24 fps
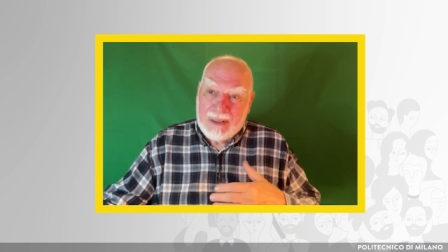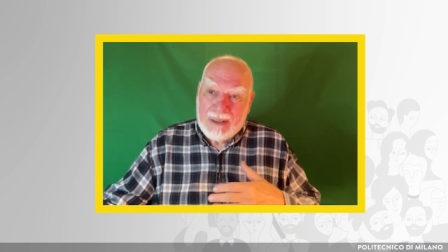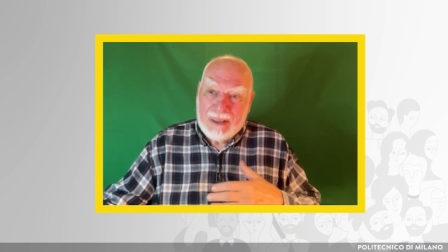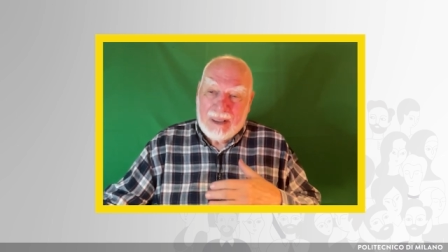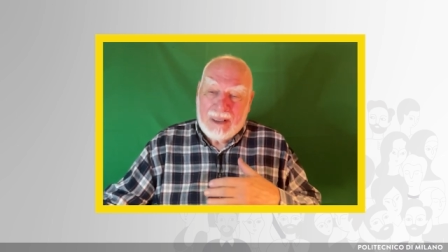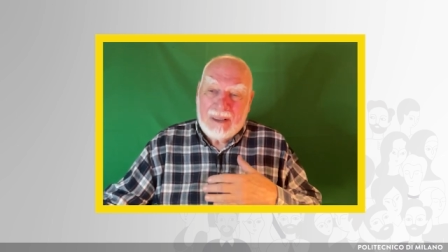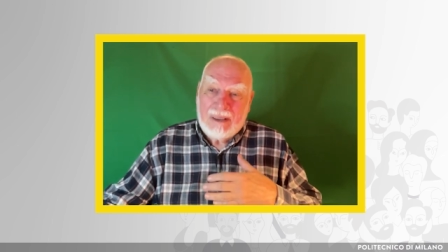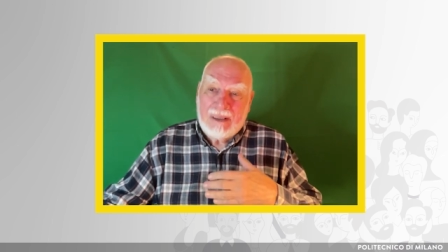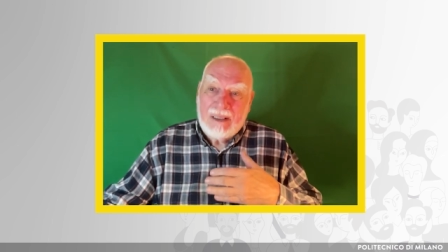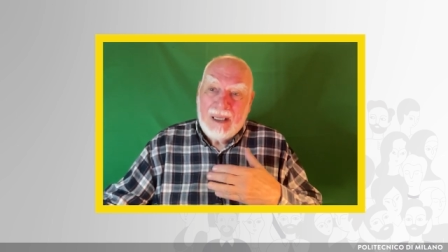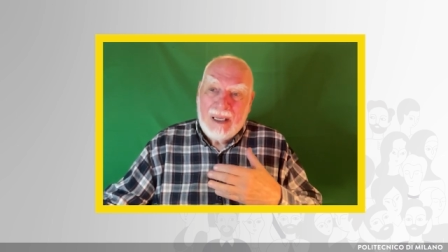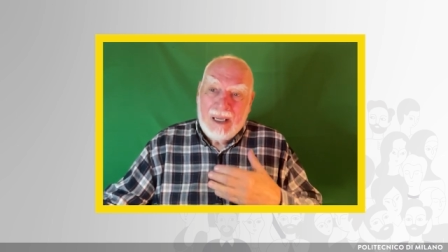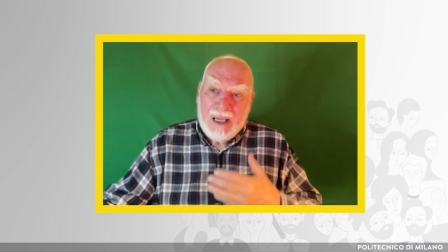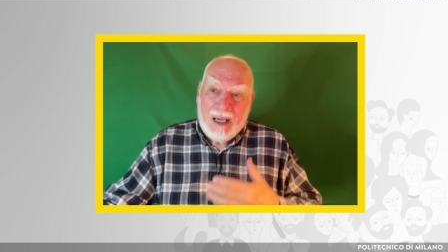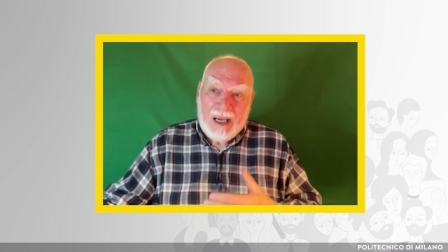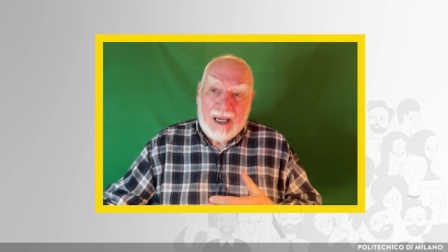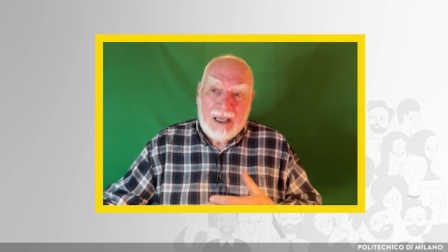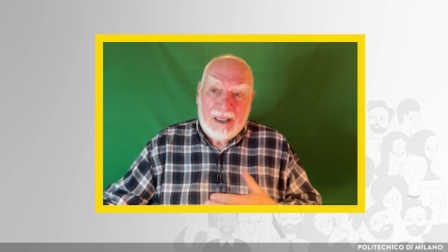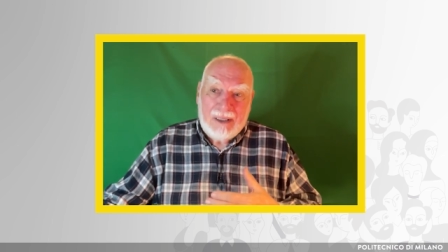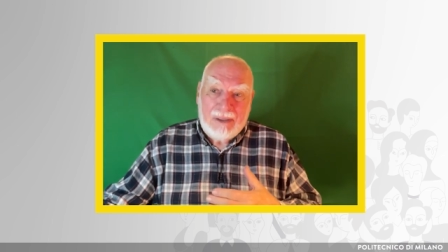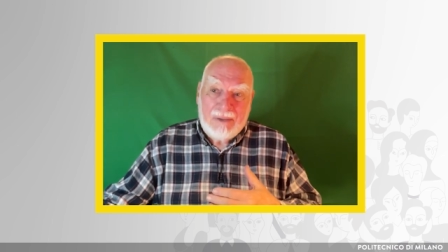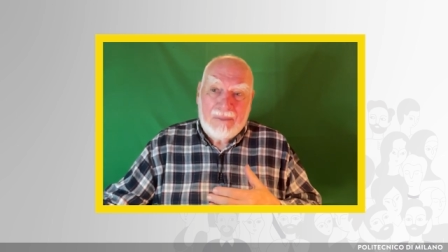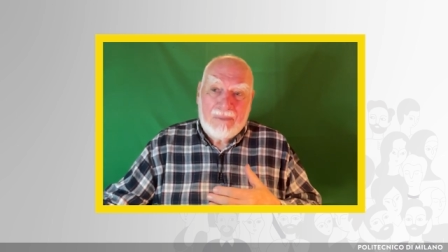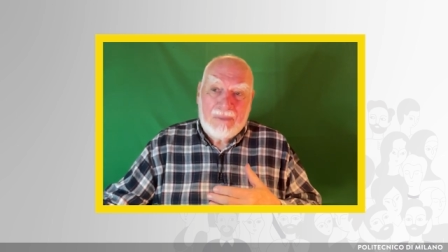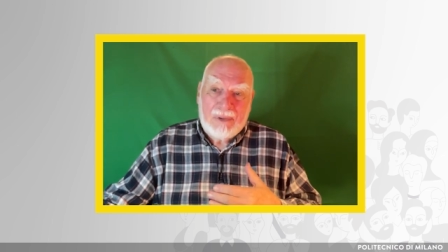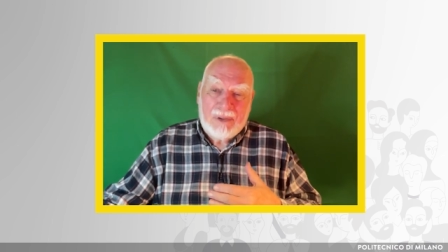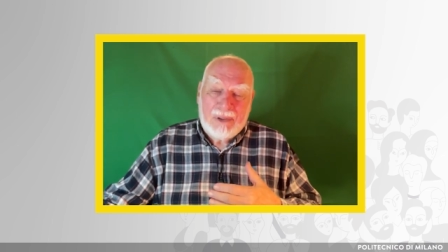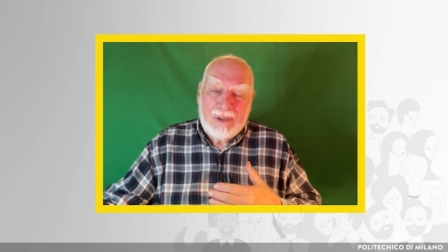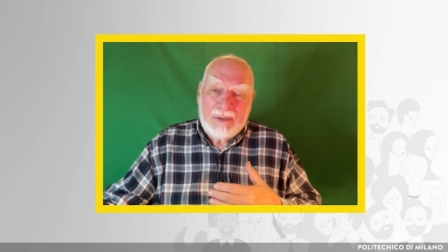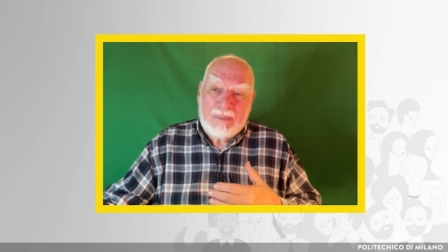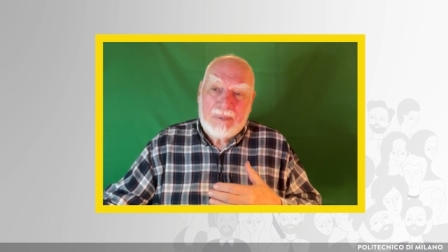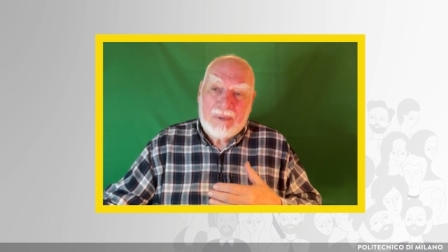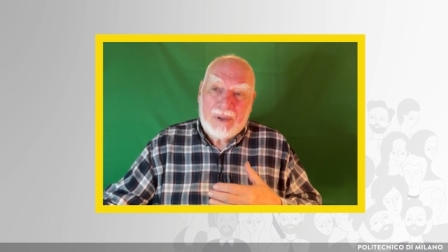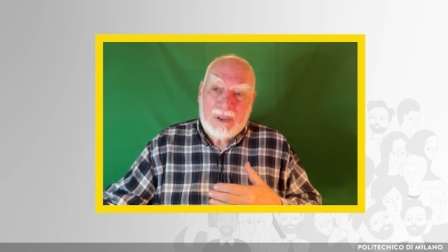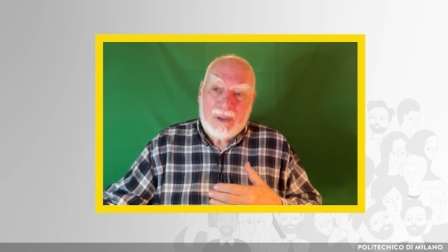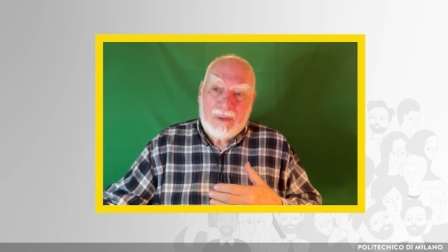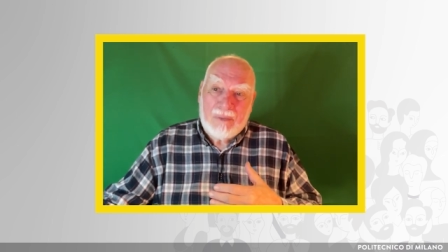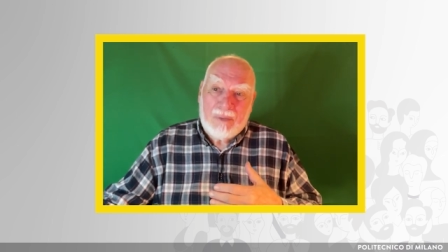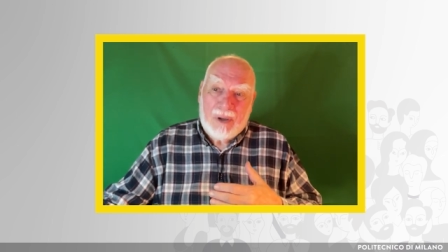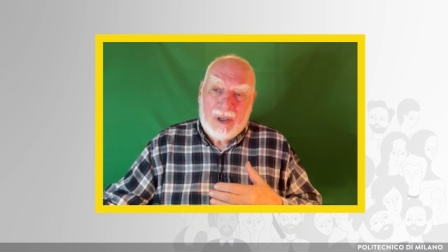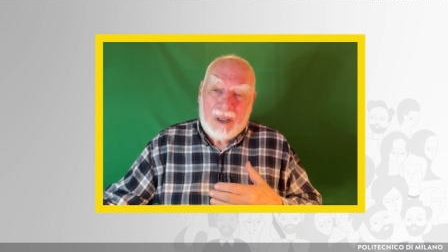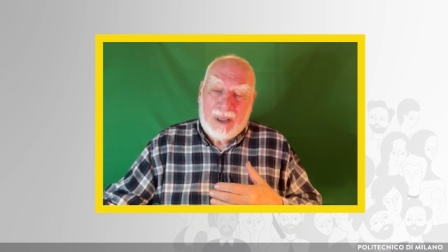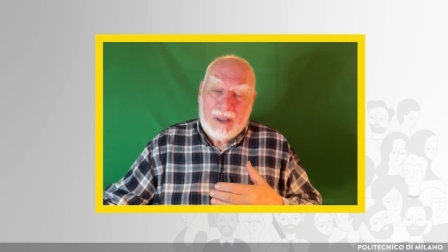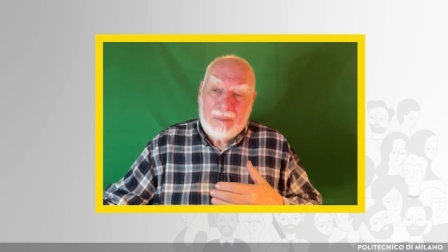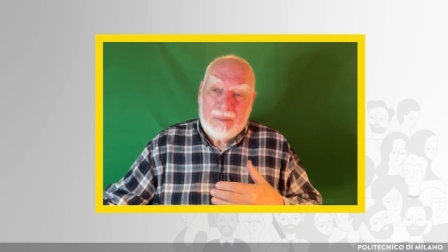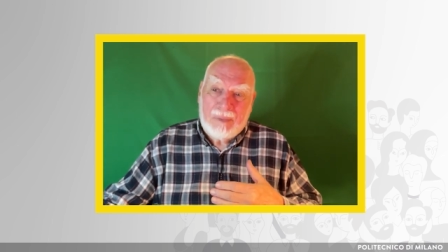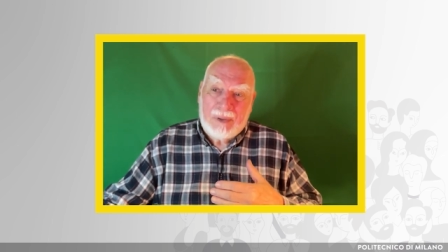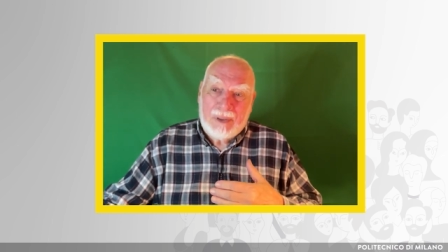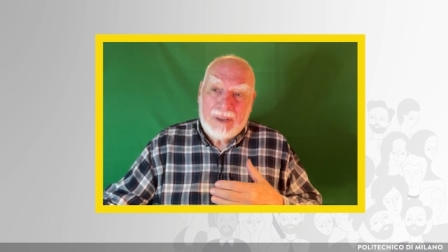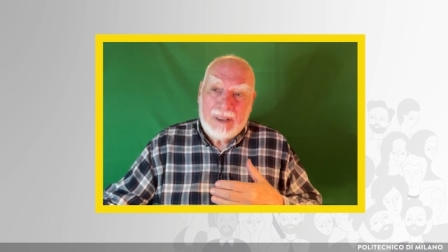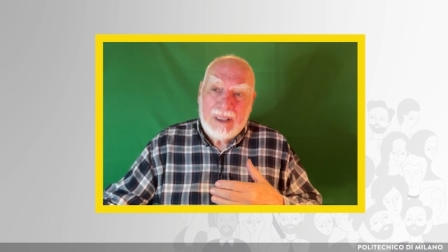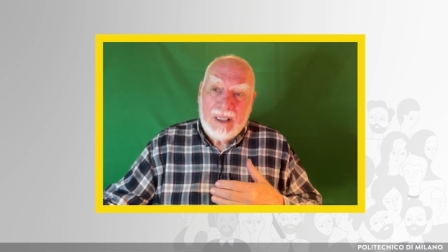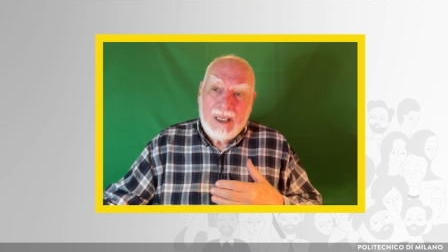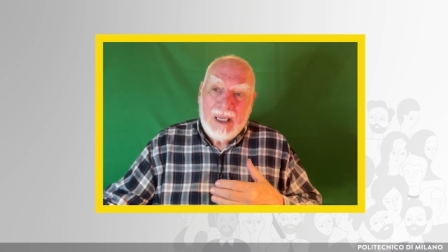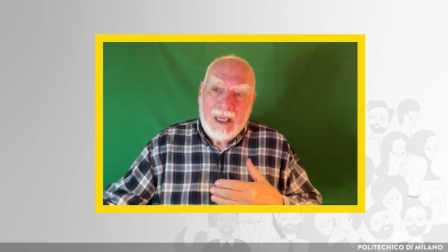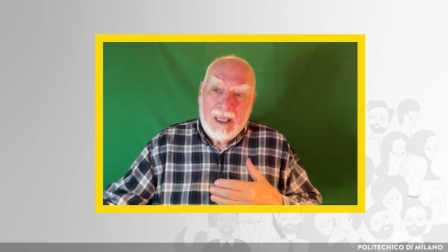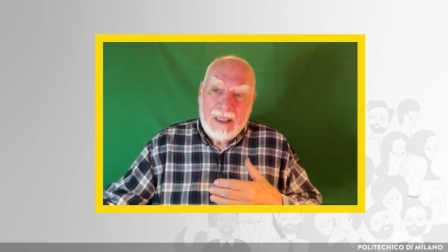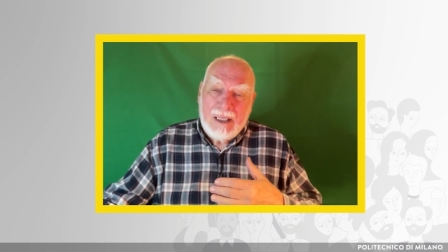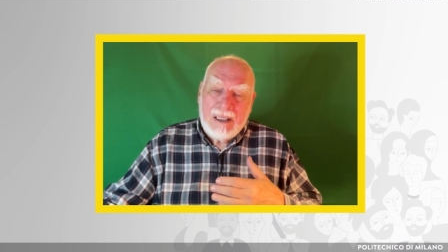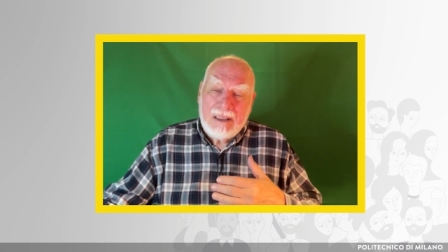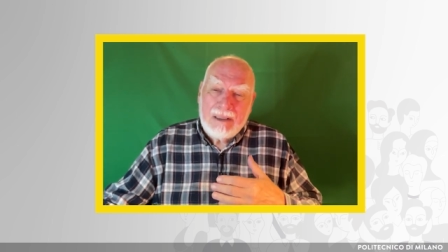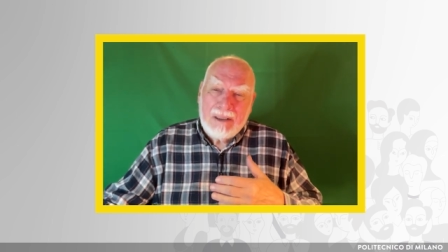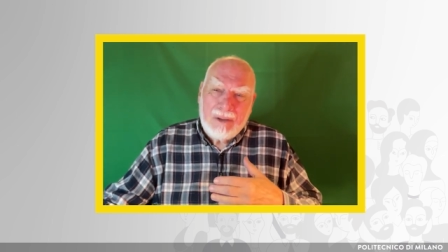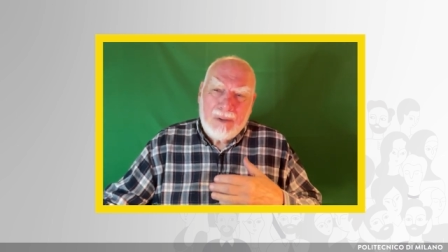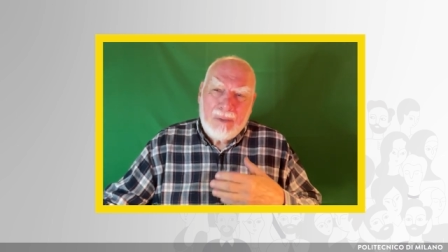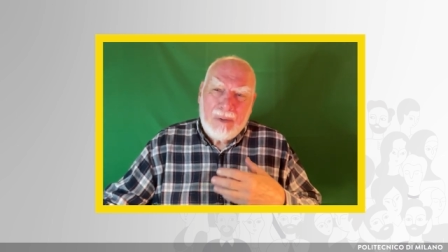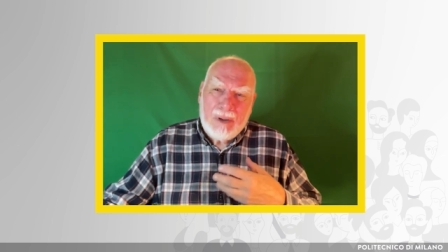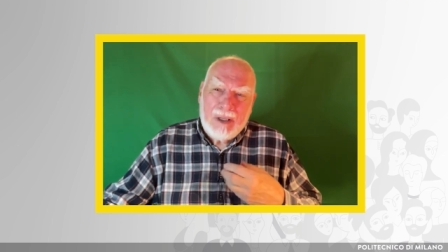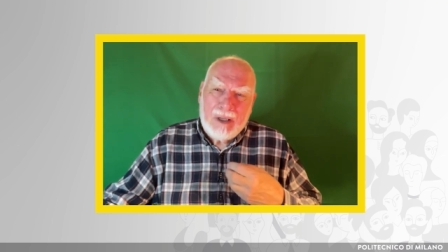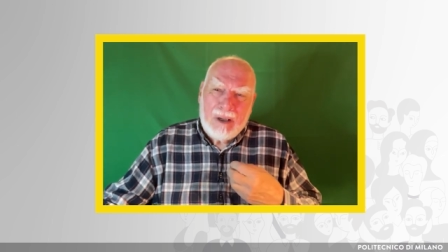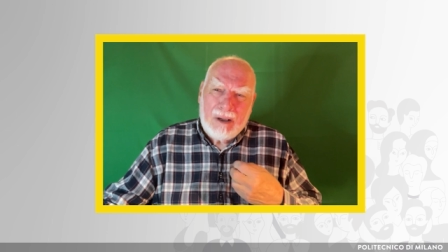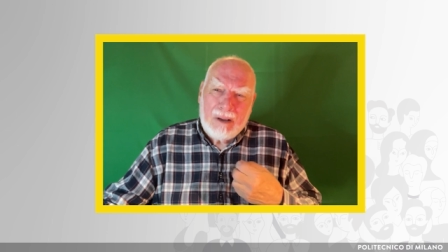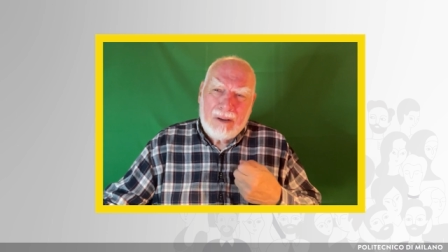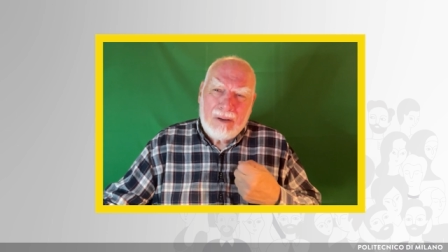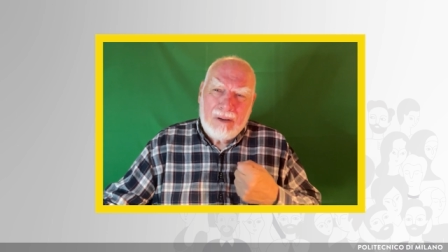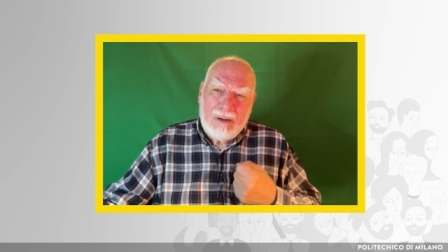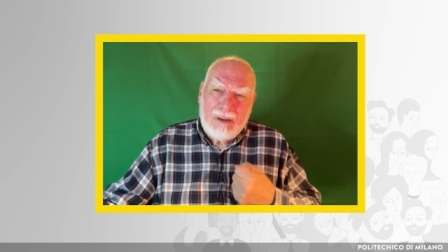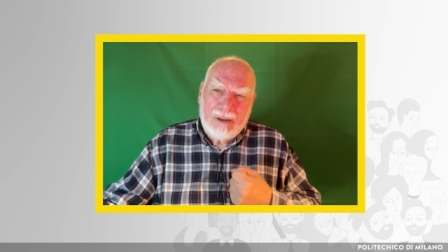and I live with it pretty well, but that's the way our